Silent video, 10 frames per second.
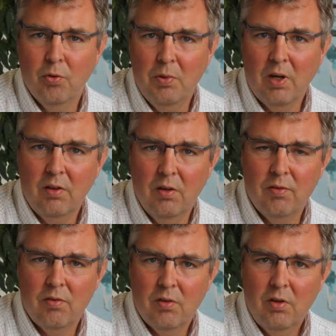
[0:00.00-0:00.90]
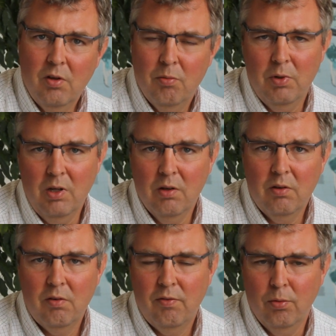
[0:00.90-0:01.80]
objectives, be
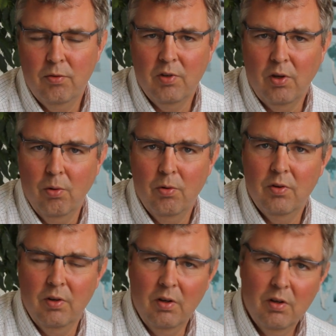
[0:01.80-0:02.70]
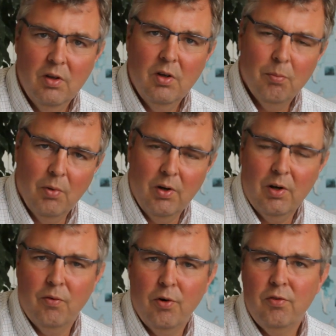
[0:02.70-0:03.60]
it food security,
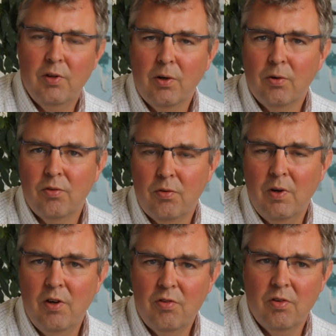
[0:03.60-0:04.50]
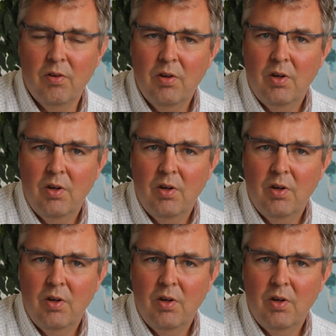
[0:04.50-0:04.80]
biodiversity conservation,